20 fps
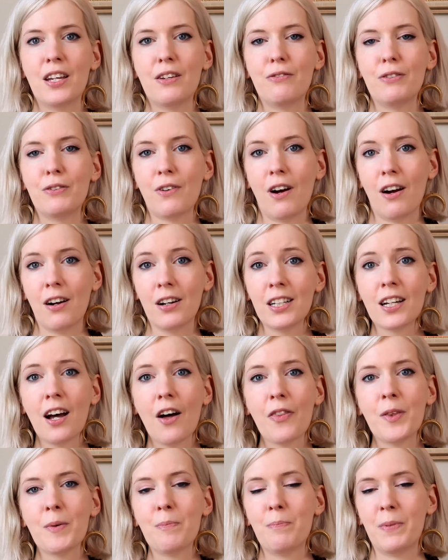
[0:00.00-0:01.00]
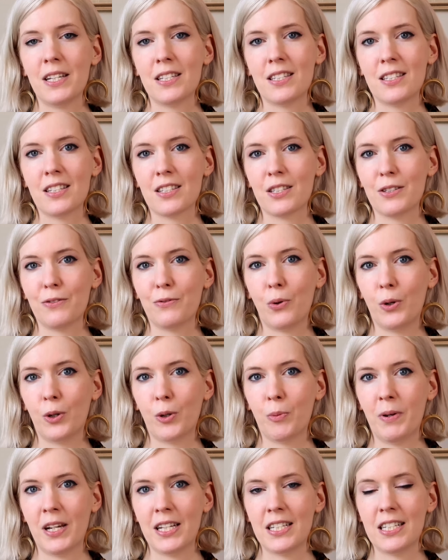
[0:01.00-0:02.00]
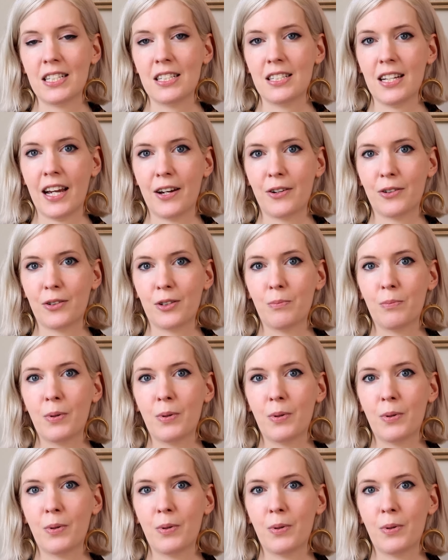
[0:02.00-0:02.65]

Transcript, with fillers: If you've already got the basics of oil painting down,